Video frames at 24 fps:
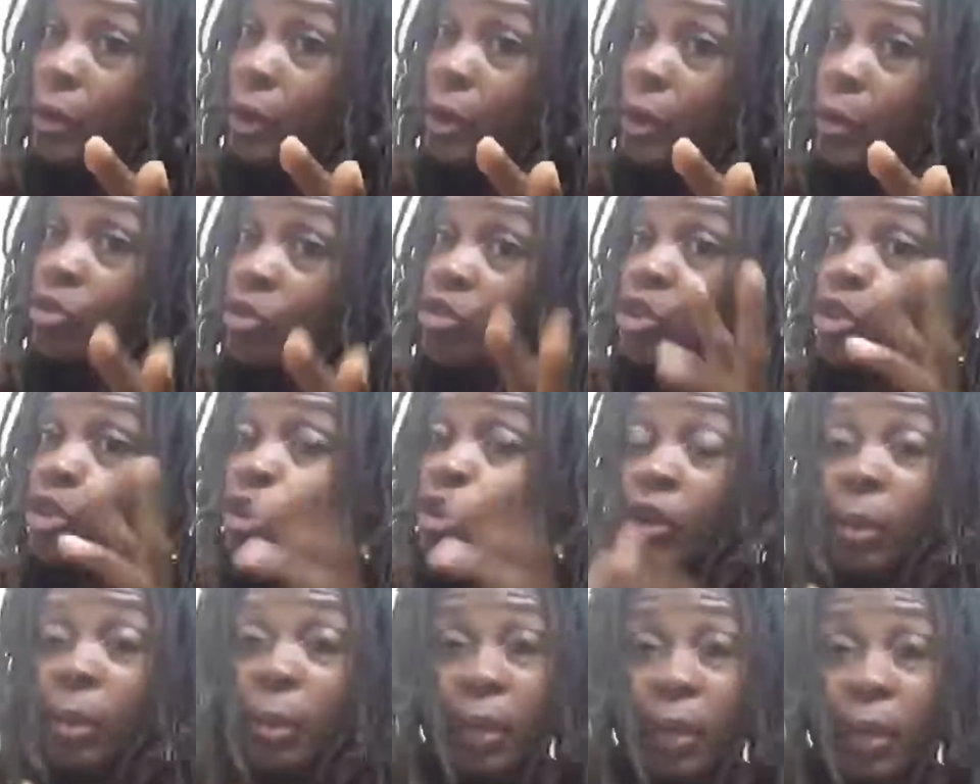was a good
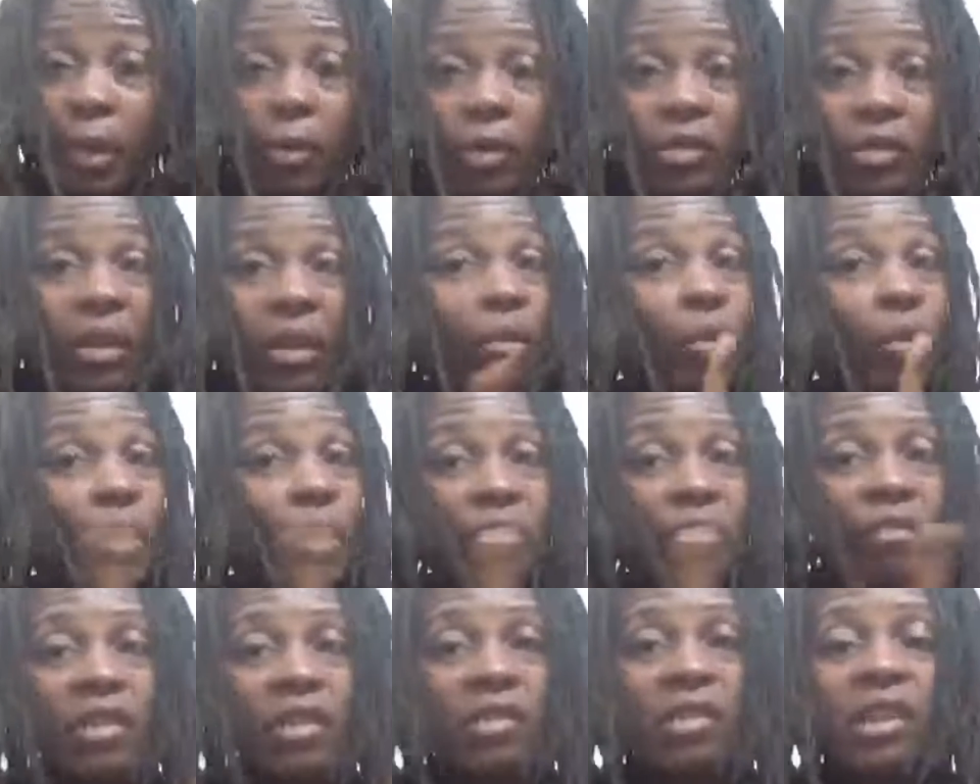appearance, I went and
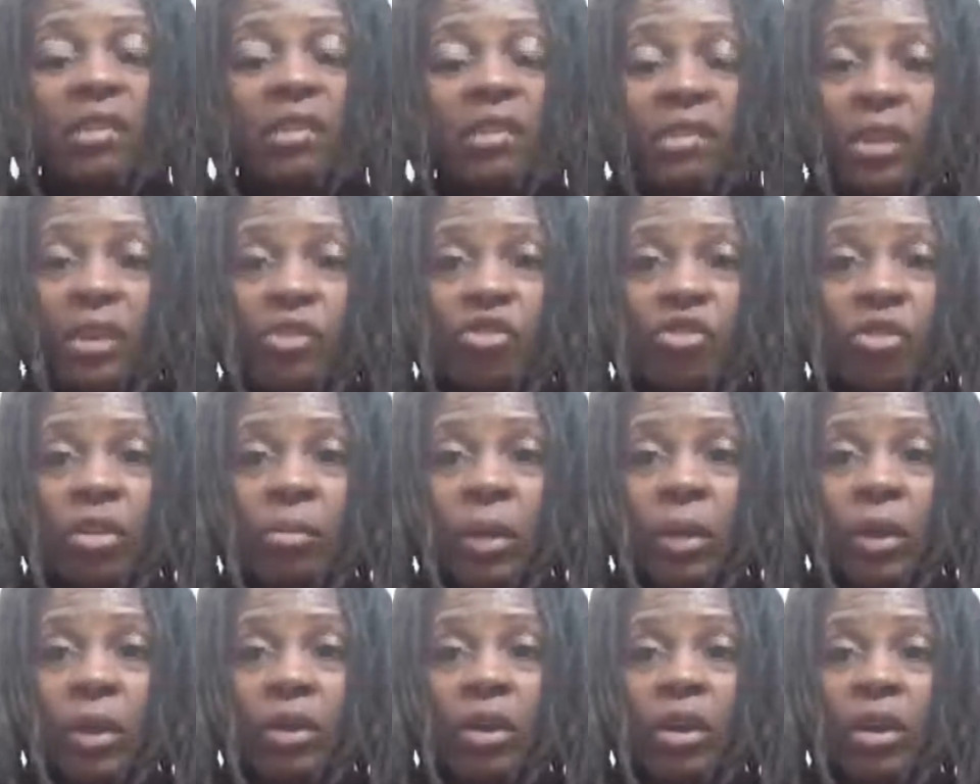visited Central
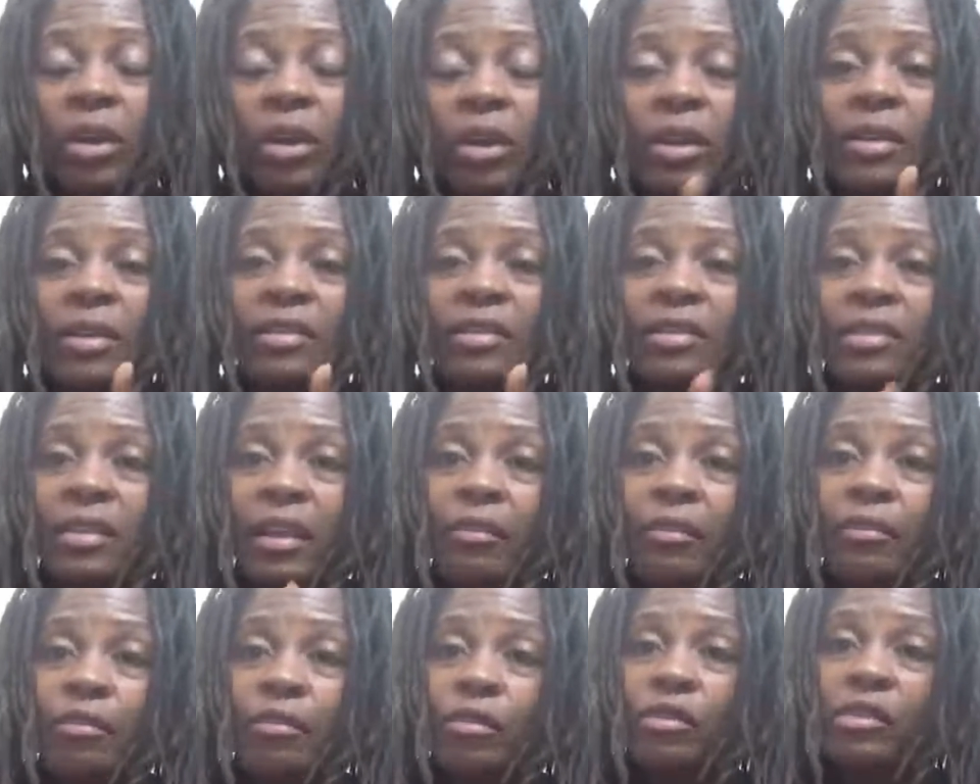America
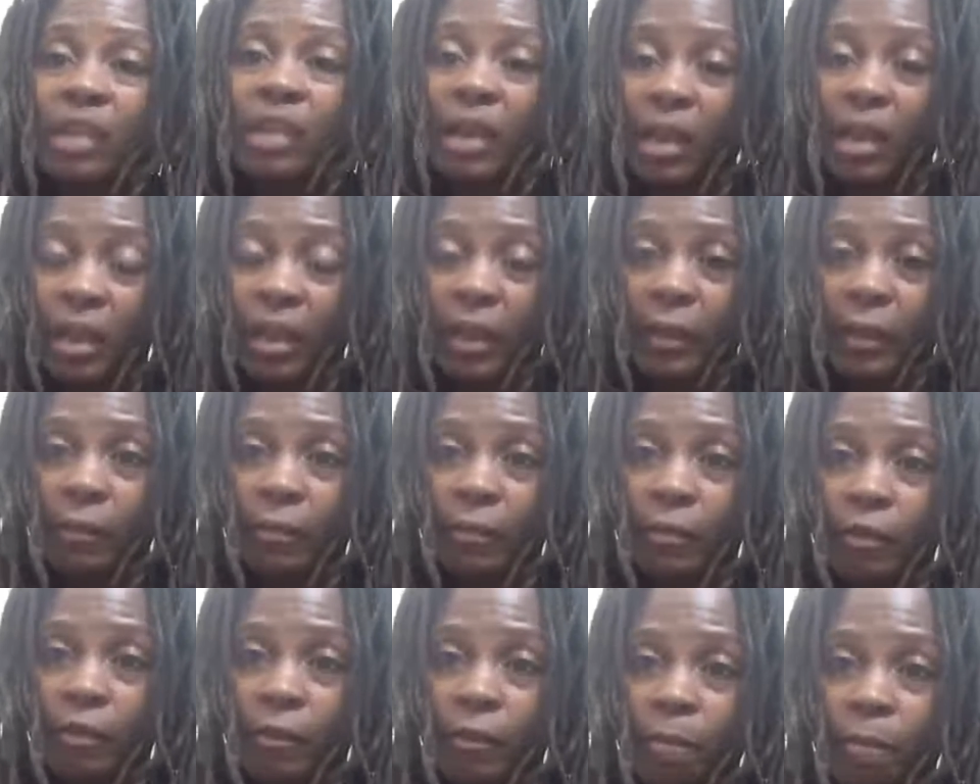several times.
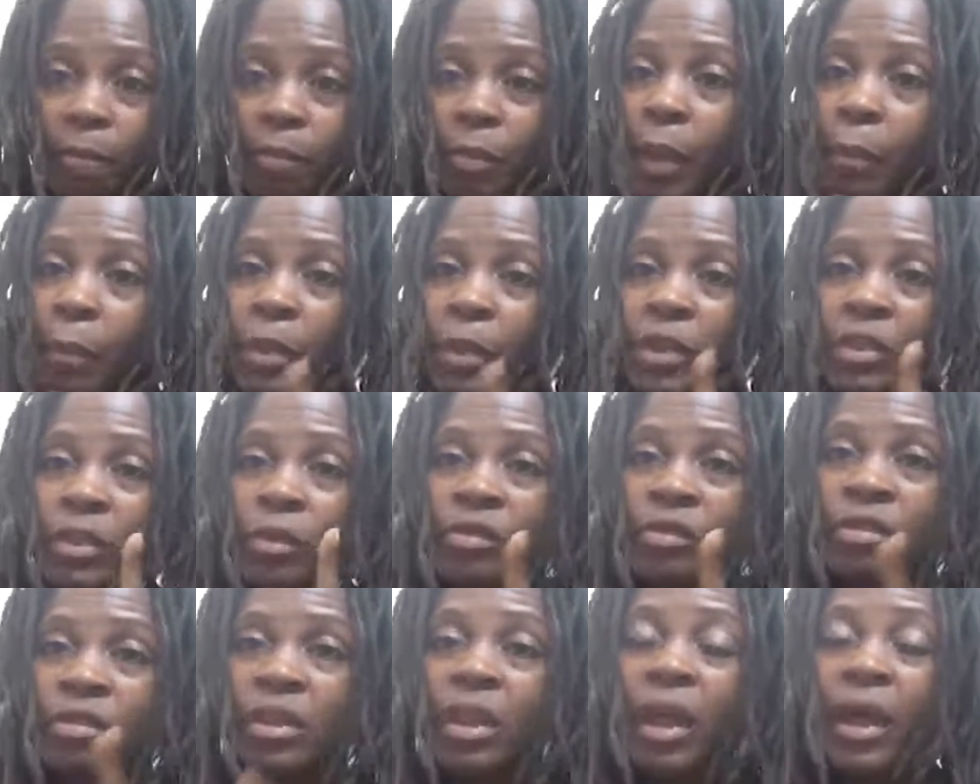But there
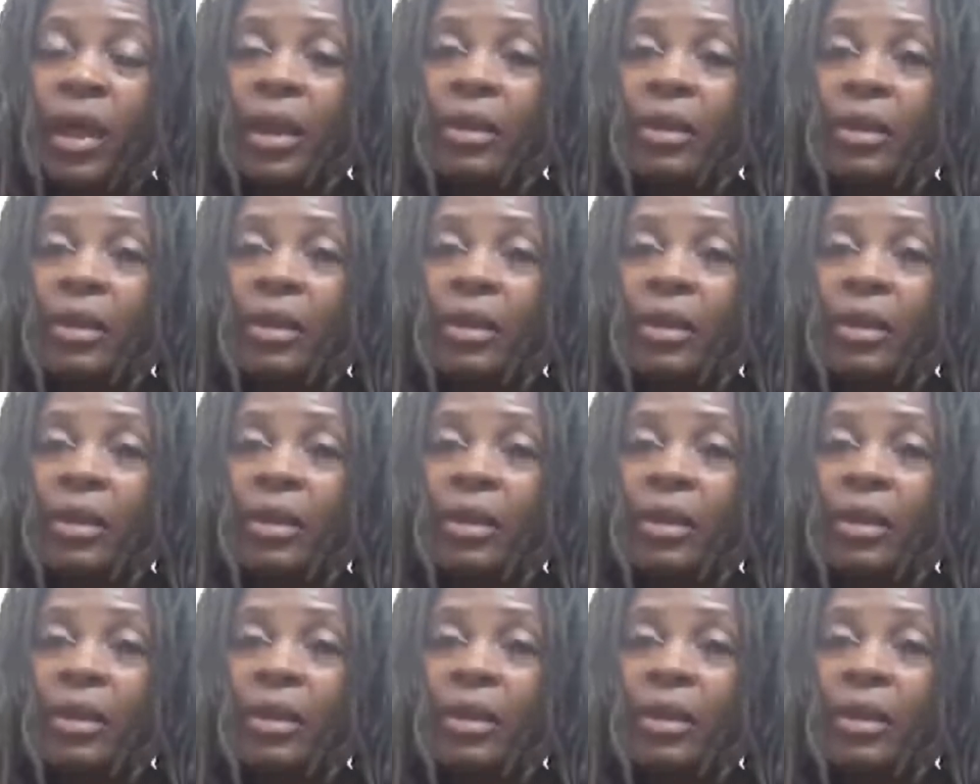was a lot of